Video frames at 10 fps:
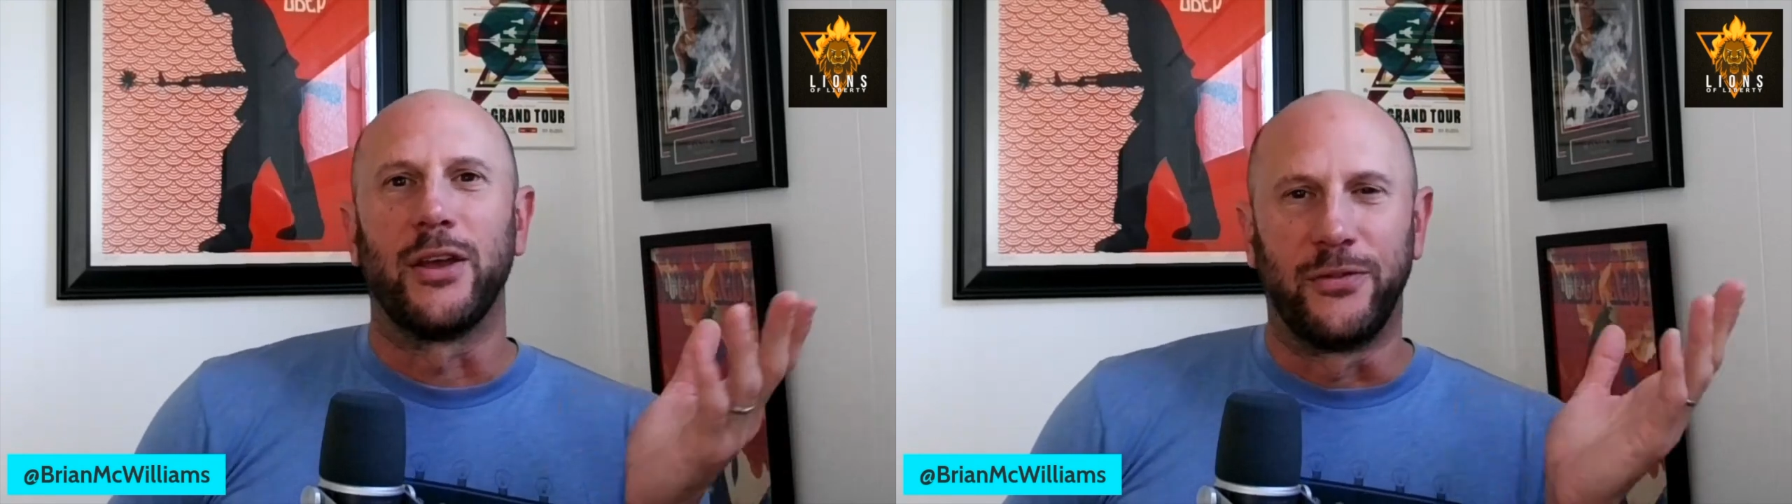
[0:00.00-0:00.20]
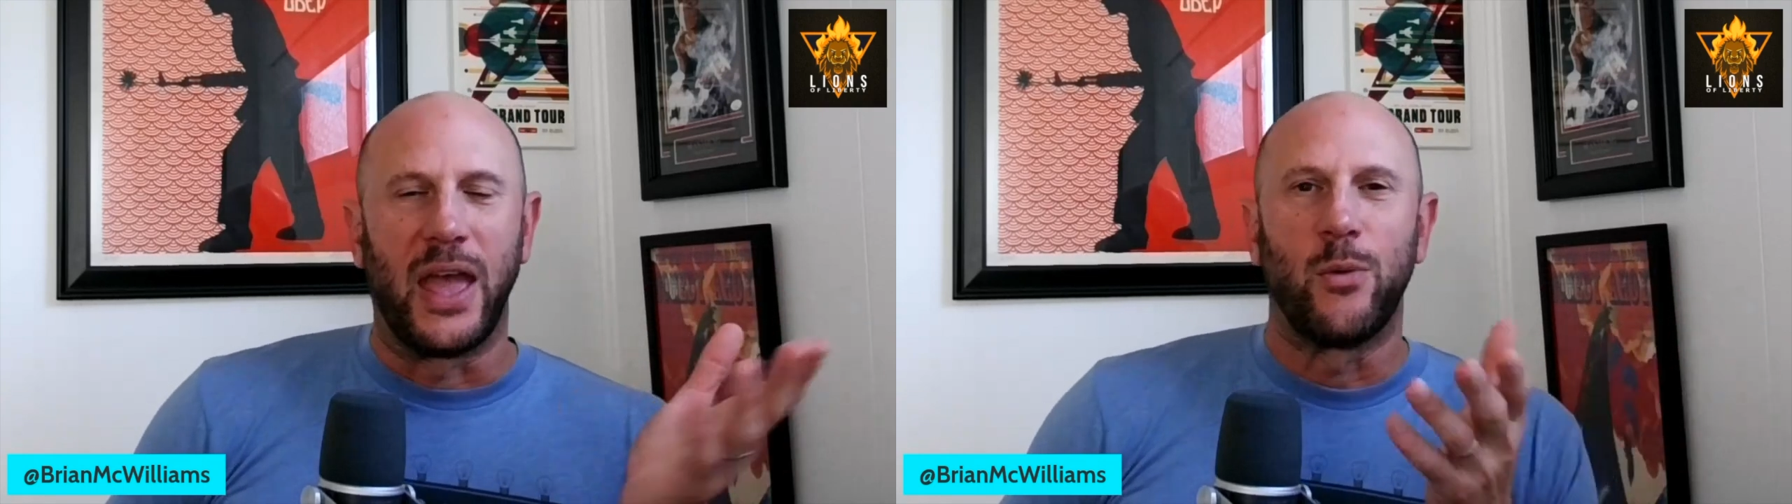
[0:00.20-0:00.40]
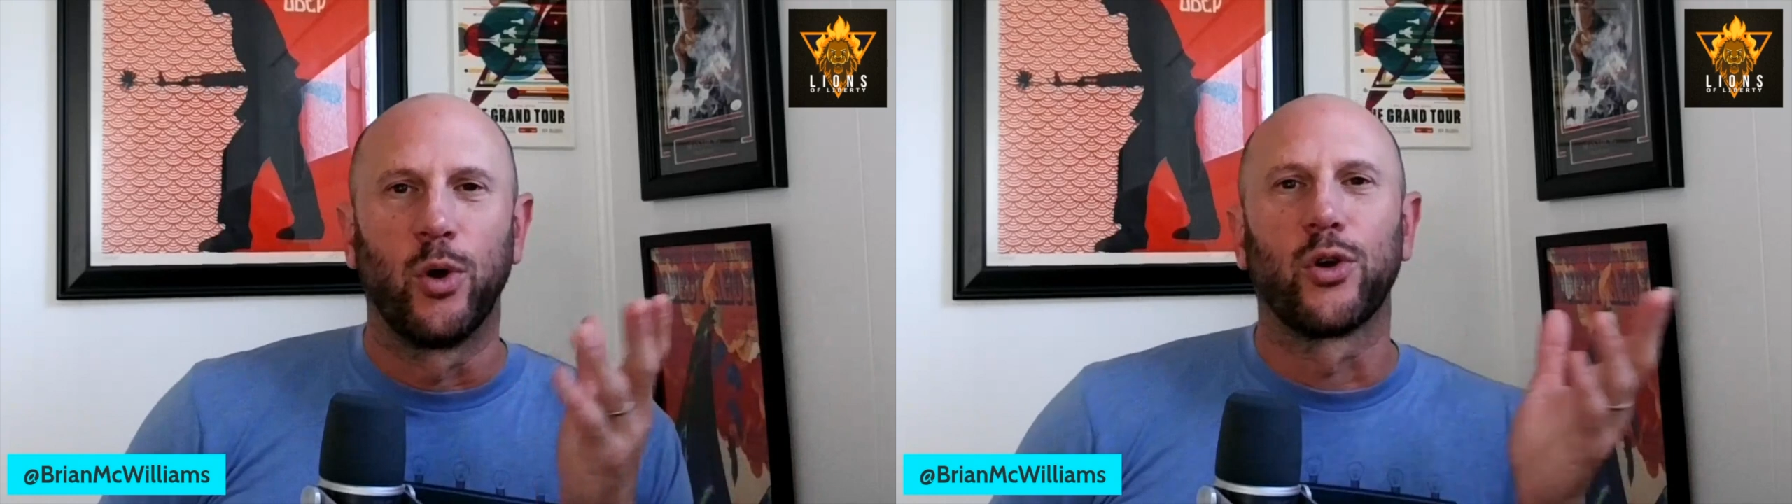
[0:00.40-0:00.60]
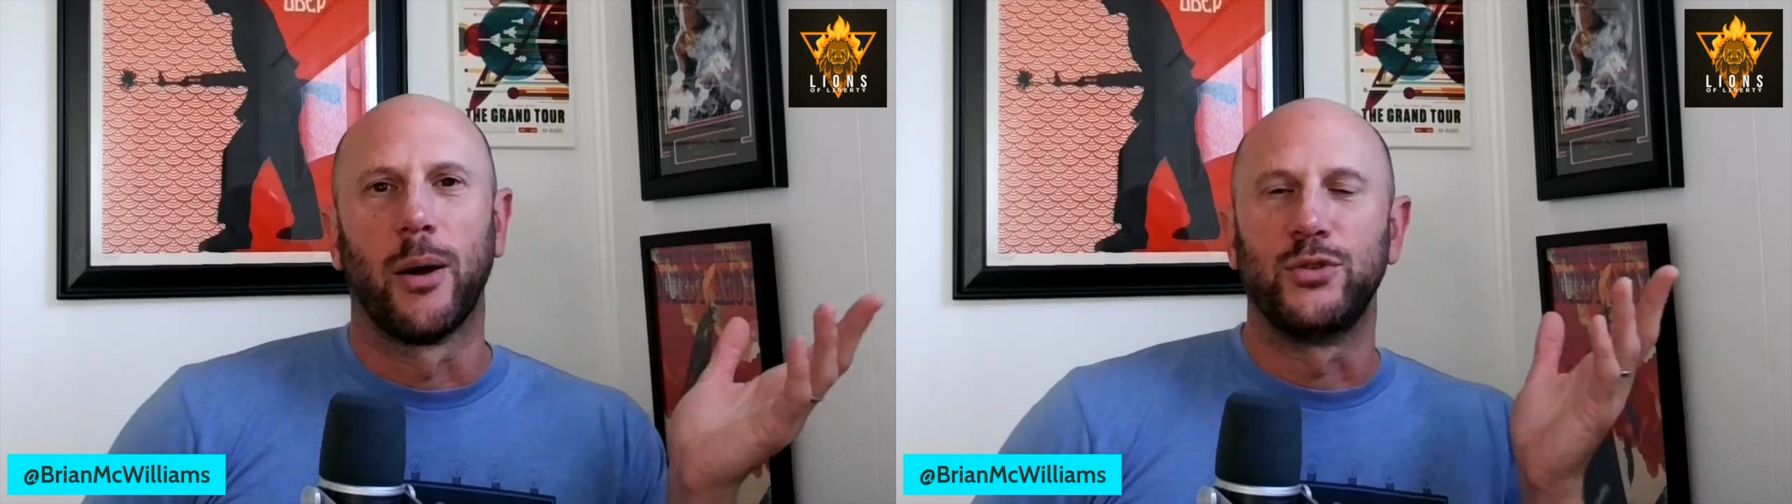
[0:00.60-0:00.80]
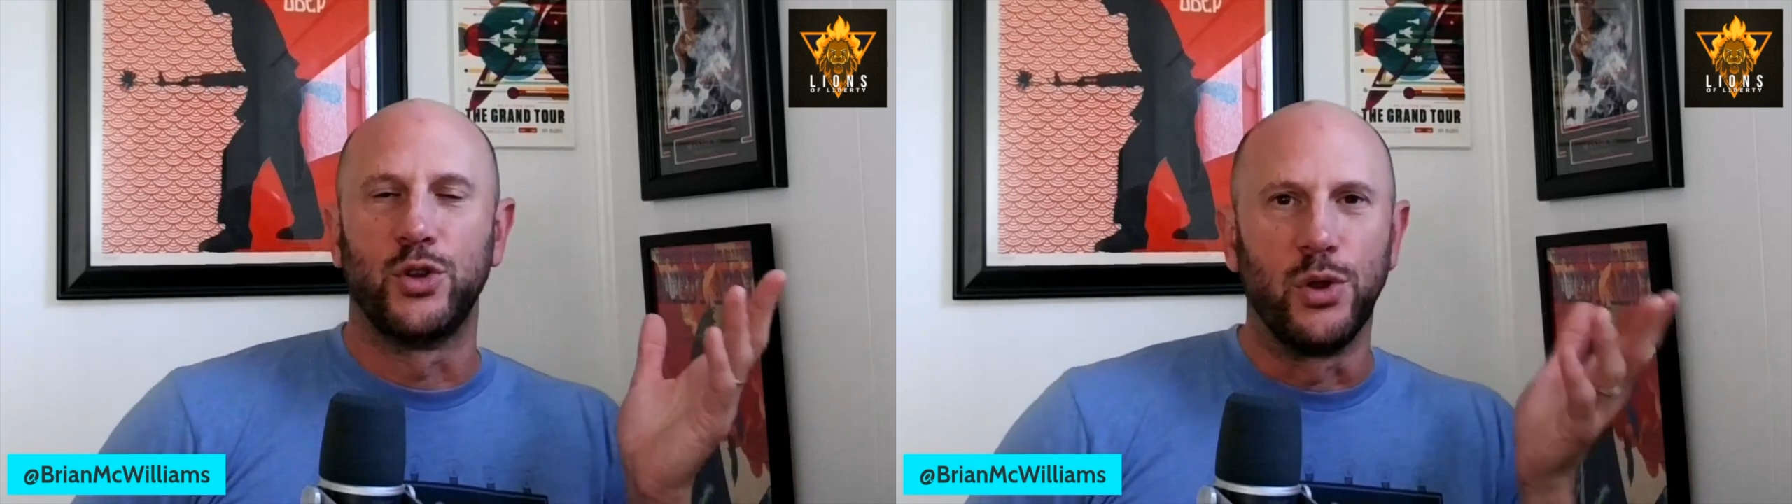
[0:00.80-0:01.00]
they will
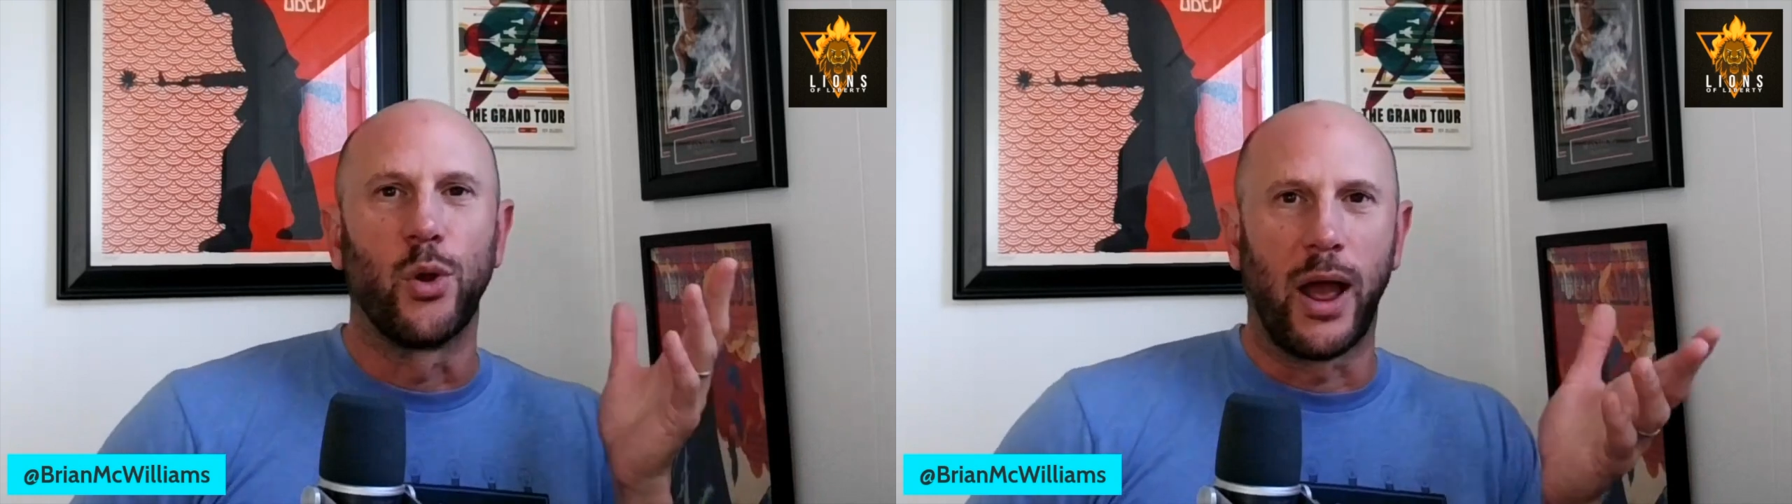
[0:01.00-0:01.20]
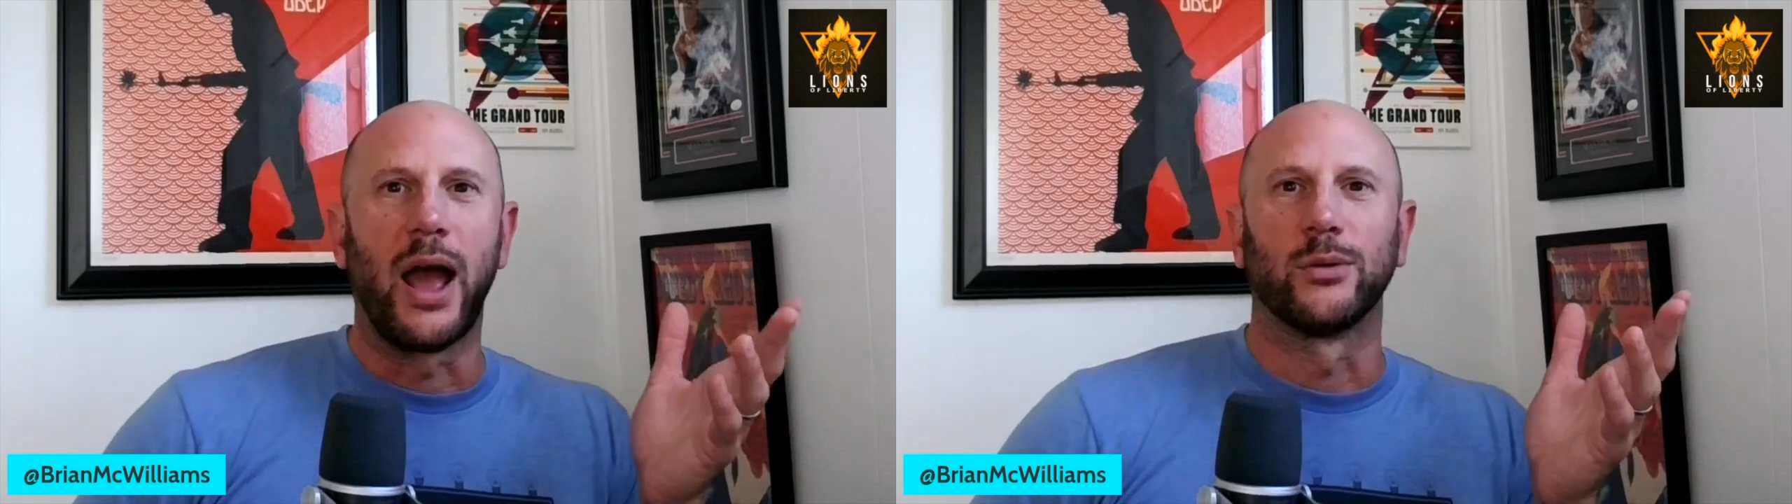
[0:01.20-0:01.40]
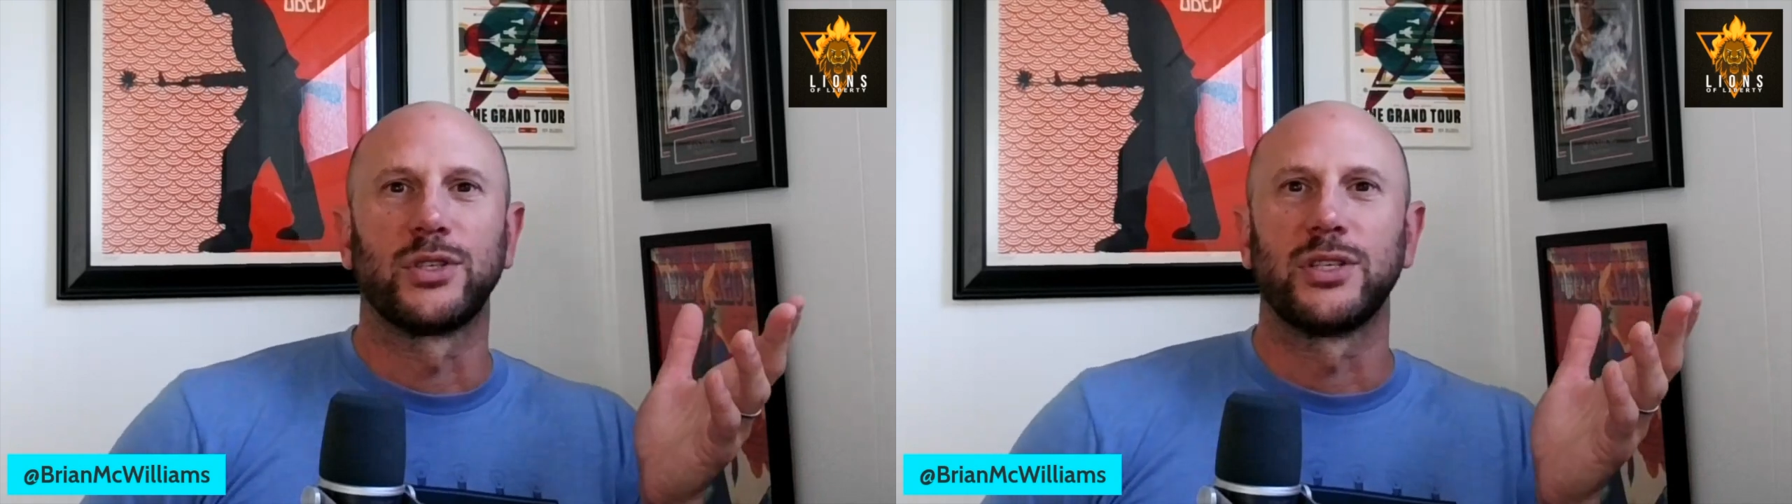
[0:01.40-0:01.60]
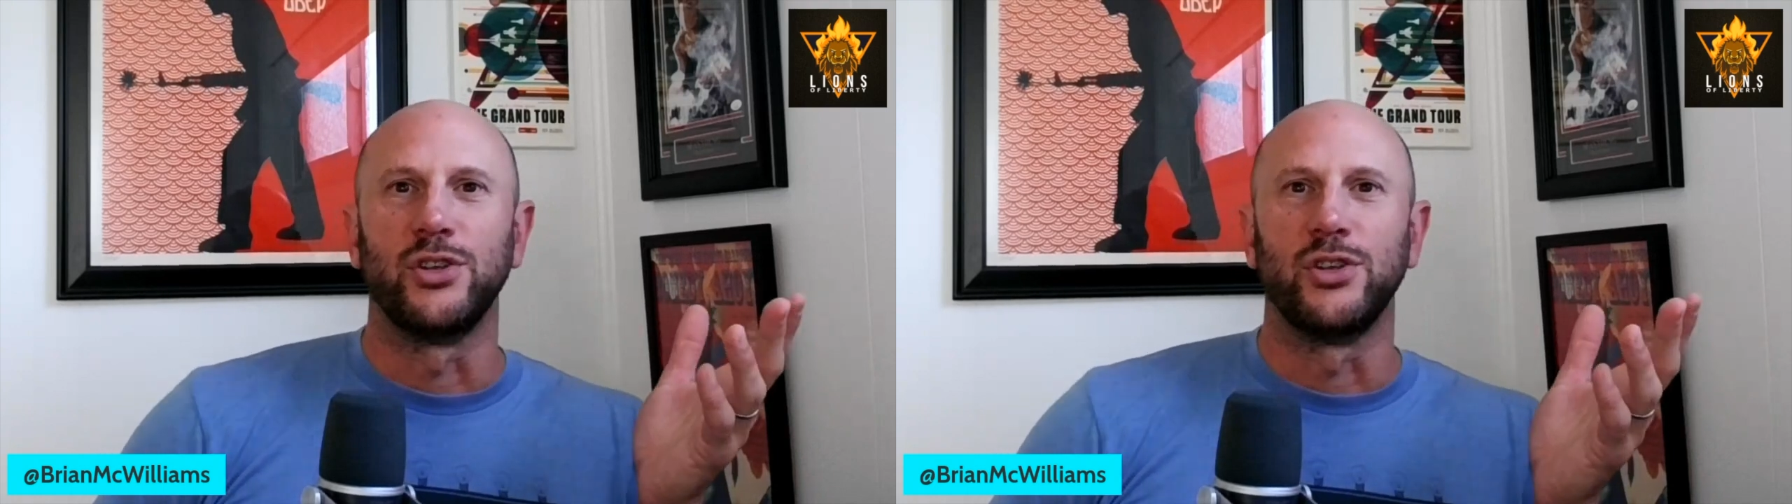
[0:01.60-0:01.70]
come to your house.